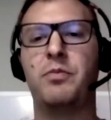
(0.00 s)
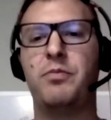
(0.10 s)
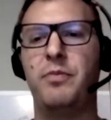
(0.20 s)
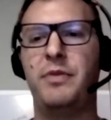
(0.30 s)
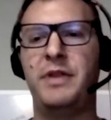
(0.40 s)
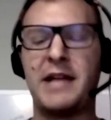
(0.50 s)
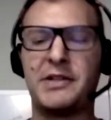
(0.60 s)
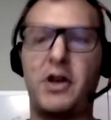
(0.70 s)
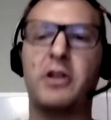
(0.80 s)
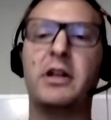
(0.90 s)
that's
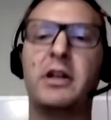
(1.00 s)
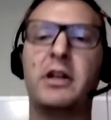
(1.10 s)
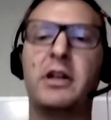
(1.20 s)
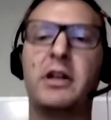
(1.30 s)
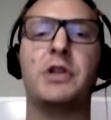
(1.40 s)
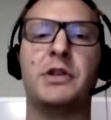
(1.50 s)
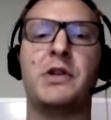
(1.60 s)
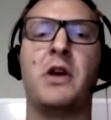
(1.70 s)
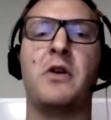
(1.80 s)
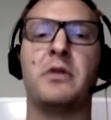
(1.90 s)
called an
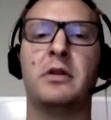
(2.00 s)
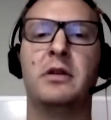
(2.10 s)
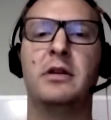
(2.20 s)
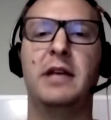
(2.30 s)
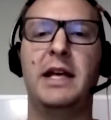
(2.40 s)
exclusion zone in